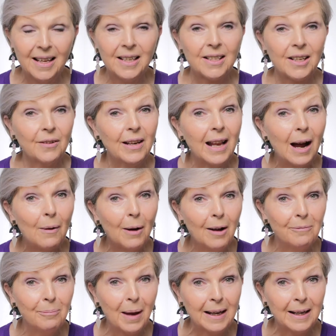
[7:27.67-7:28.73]
So now
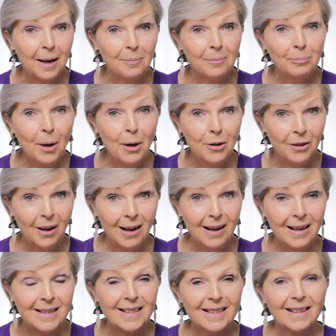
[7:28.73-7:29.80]
I've made up both
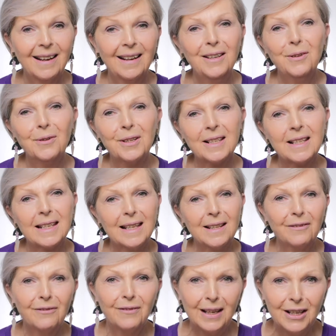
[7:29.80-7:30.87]
eyes and you can see
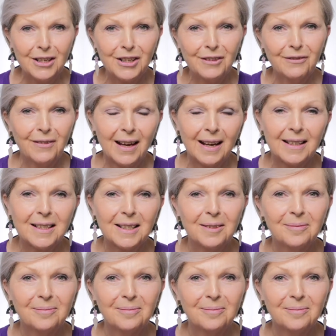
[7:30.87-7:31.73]
the finished effect.